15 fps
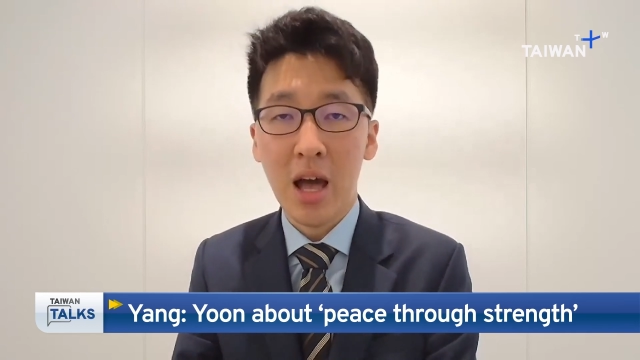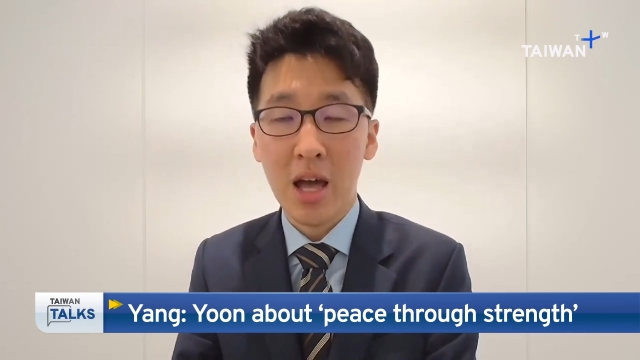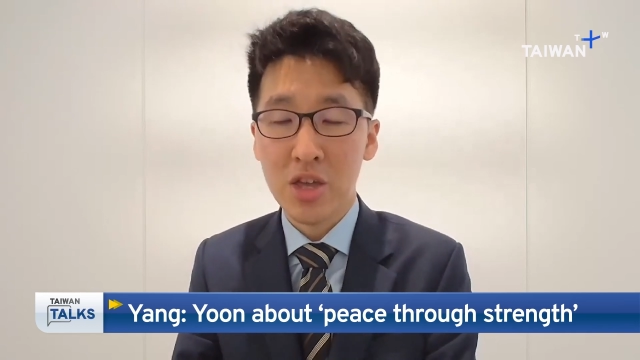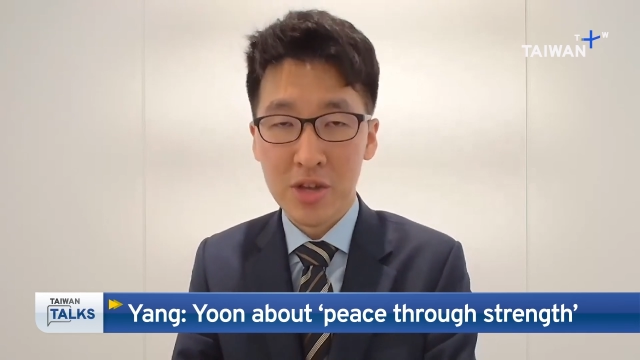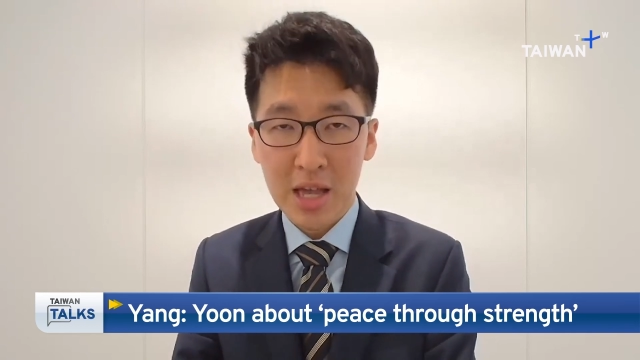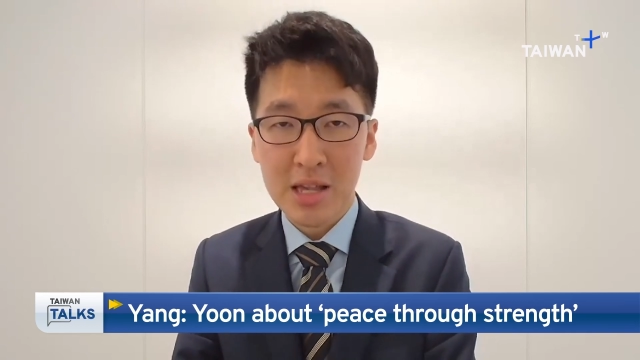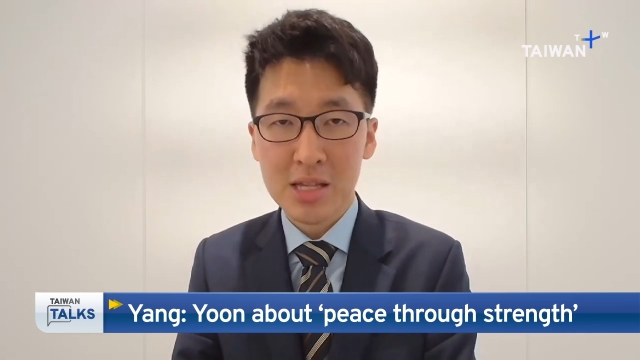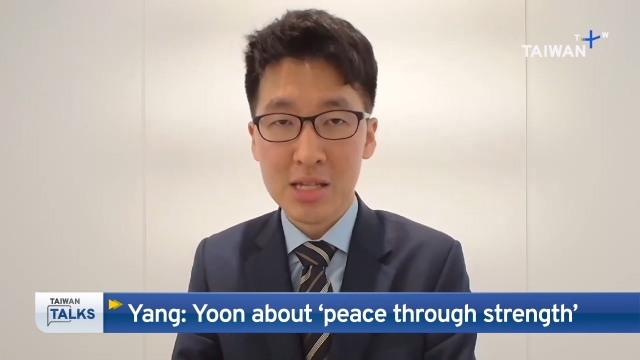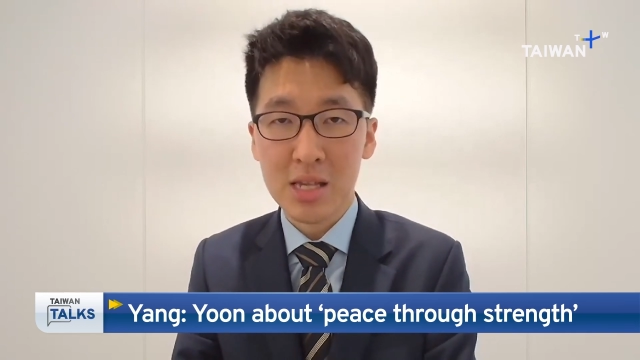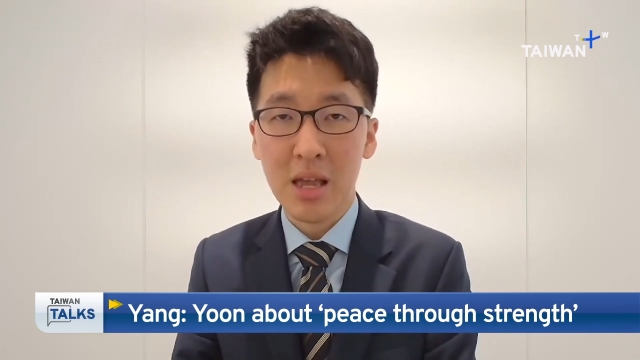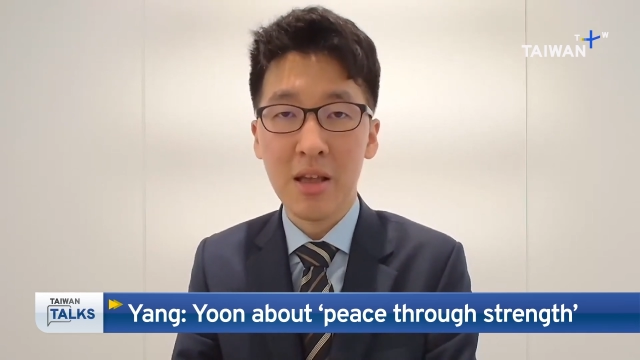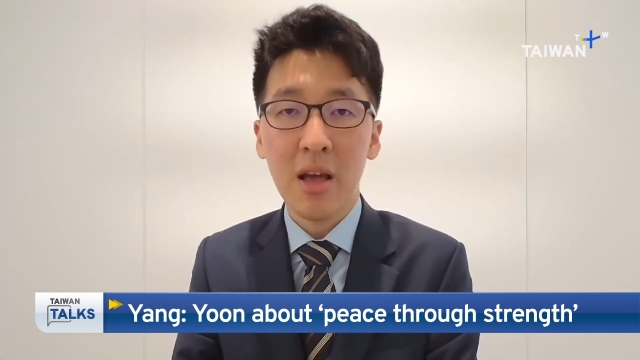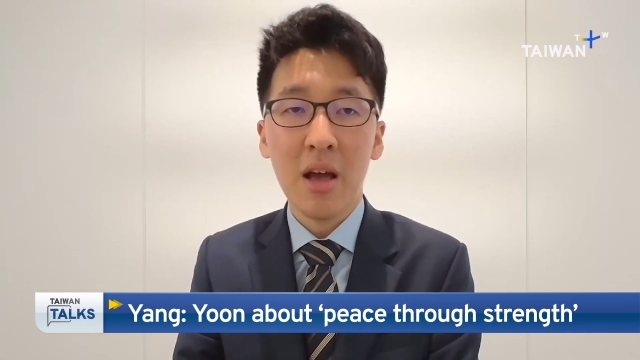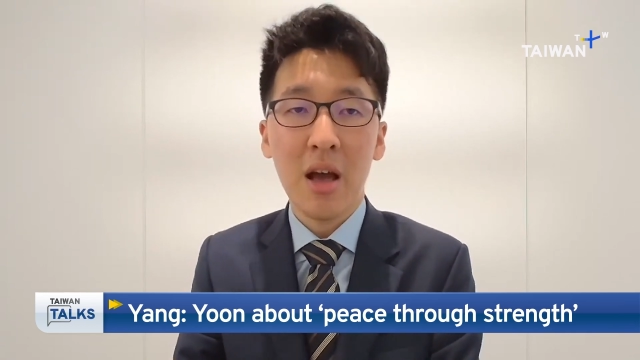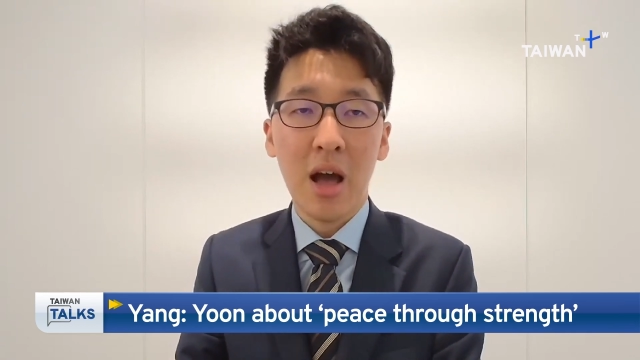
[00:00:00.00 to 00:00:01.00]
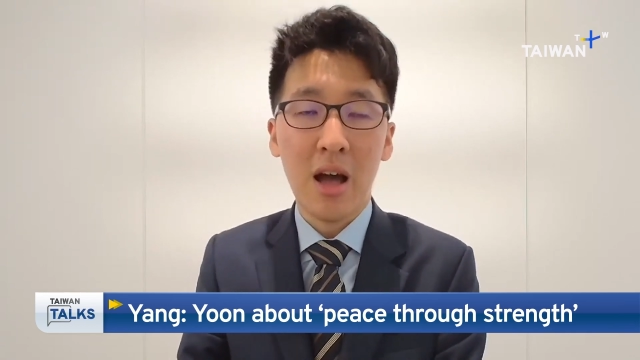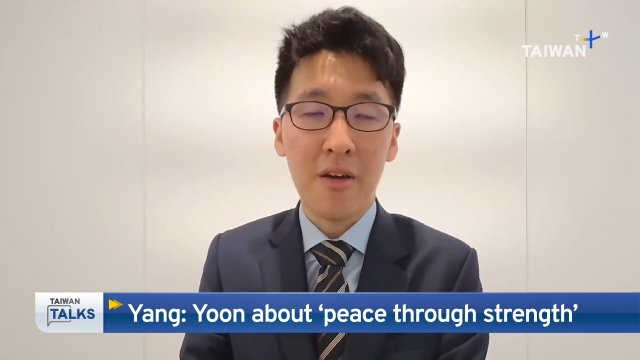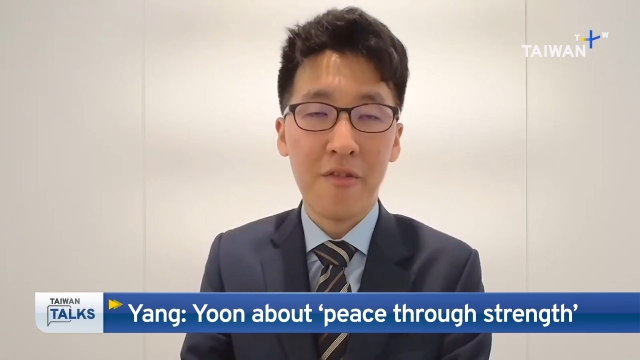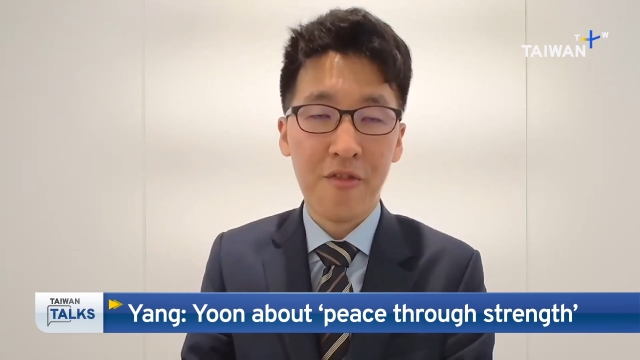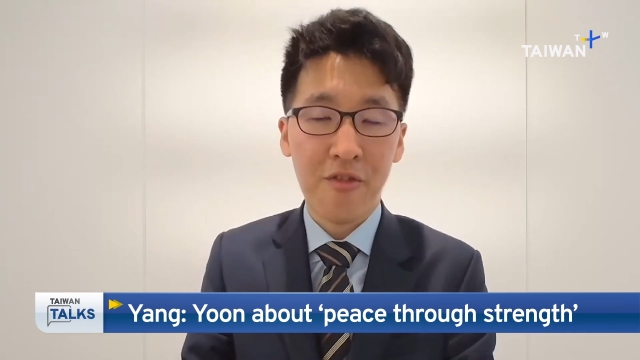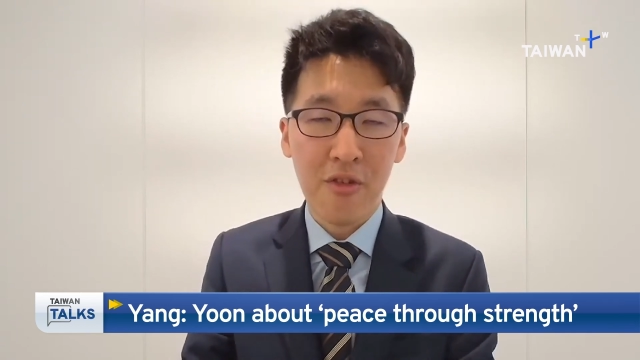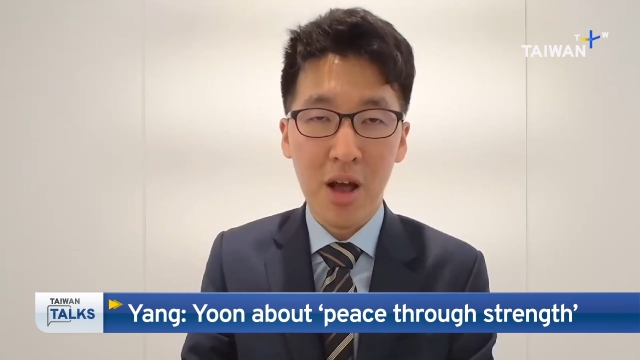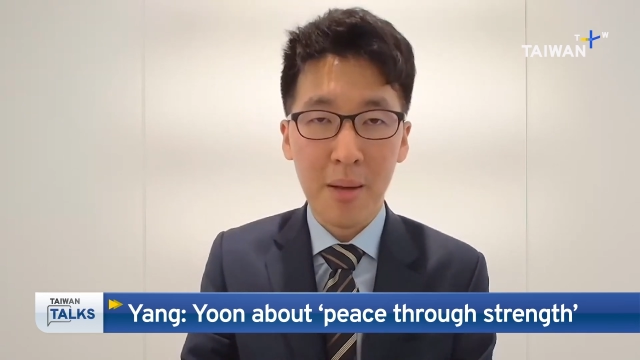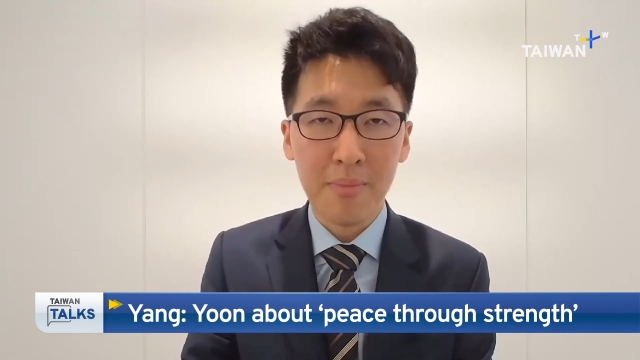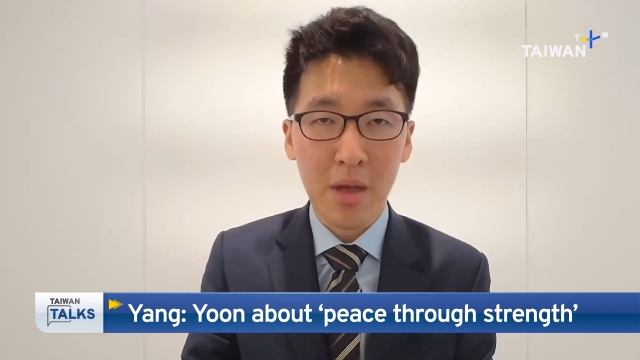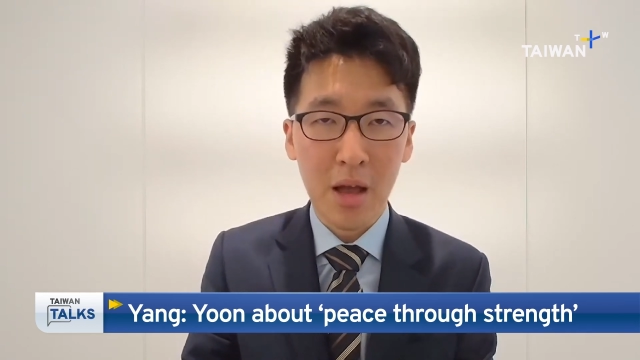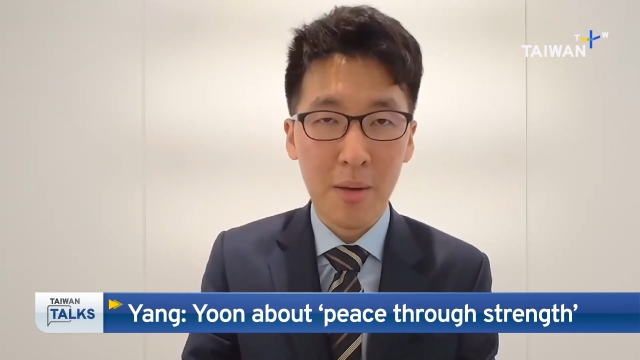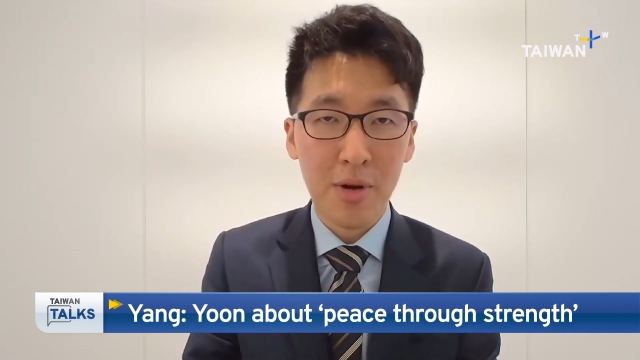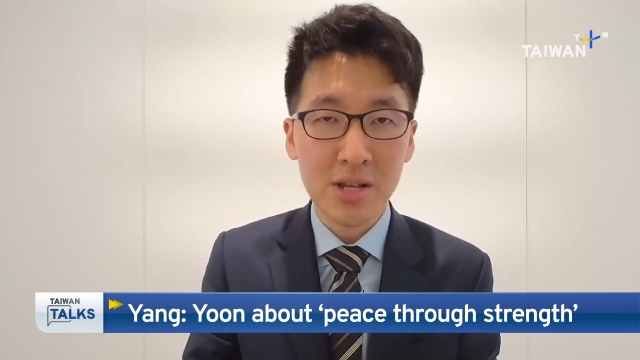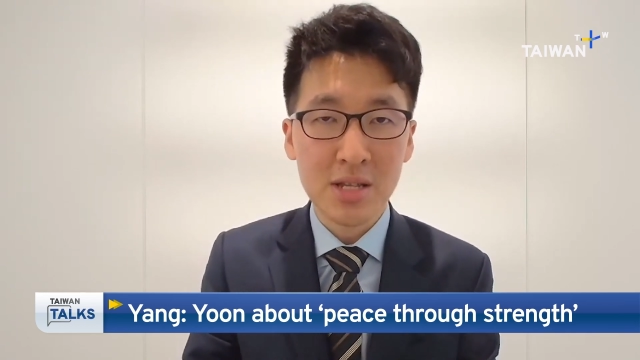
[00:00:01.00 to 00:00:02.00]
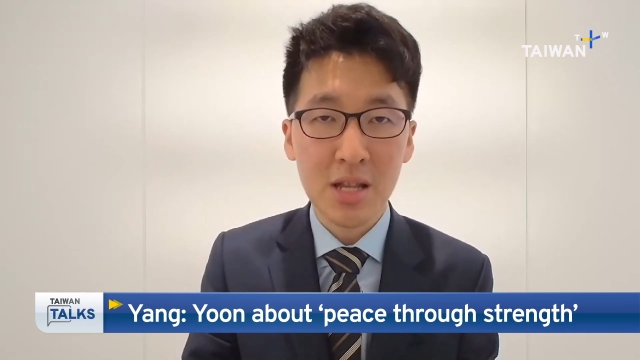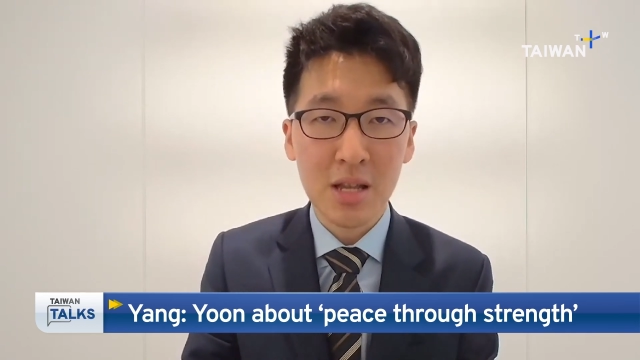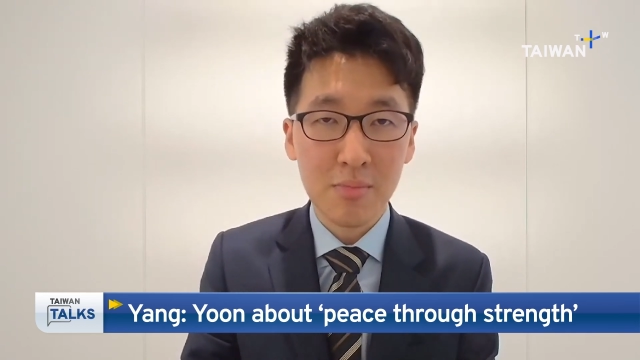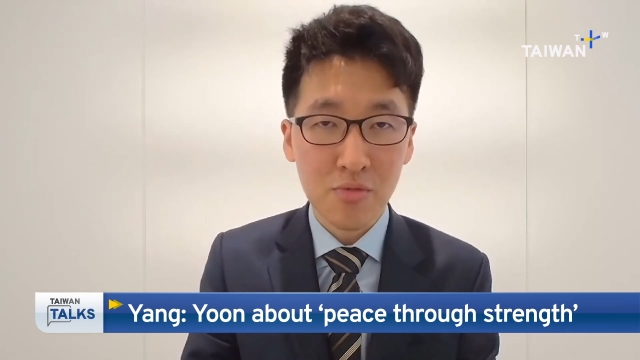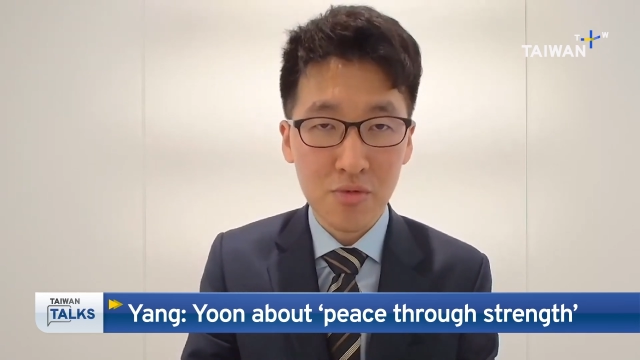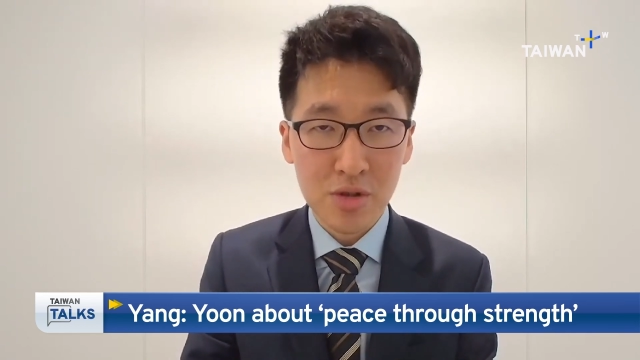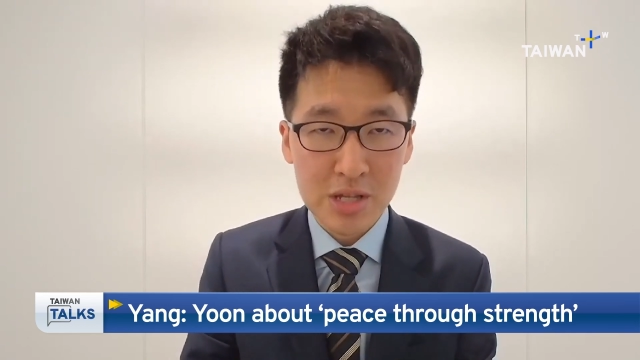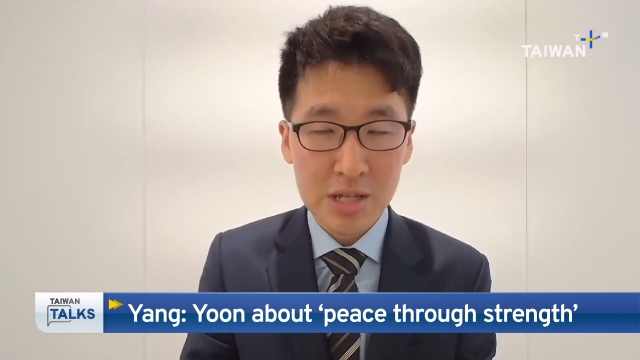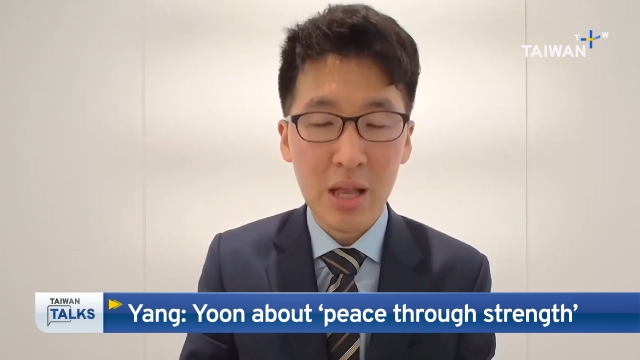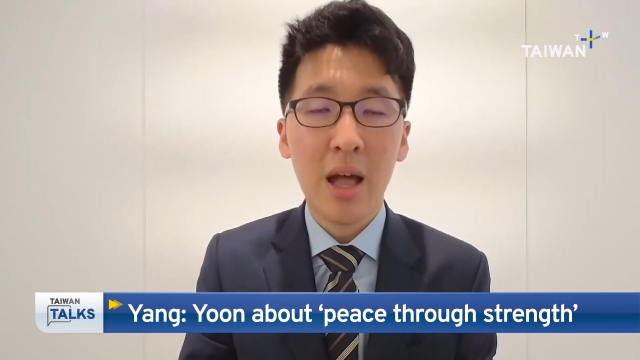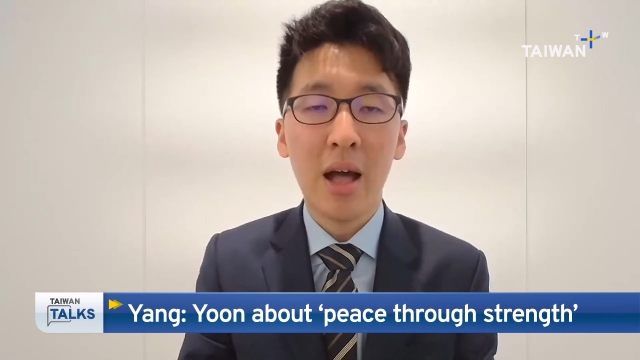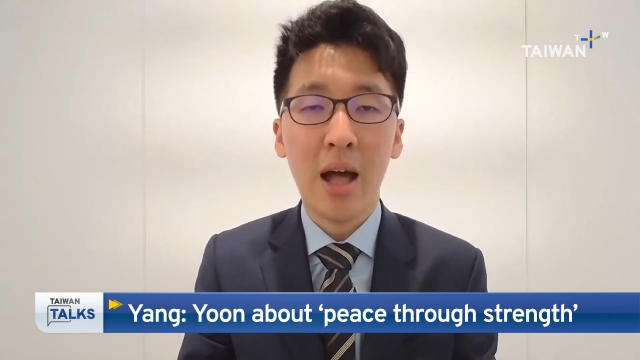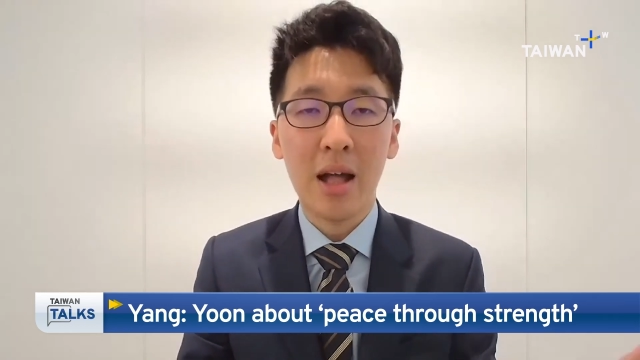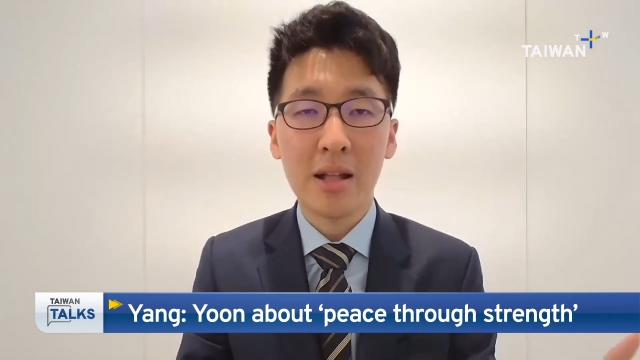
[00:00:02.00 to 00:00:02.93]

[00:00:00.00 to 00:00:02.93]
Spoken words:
You can see from President Moon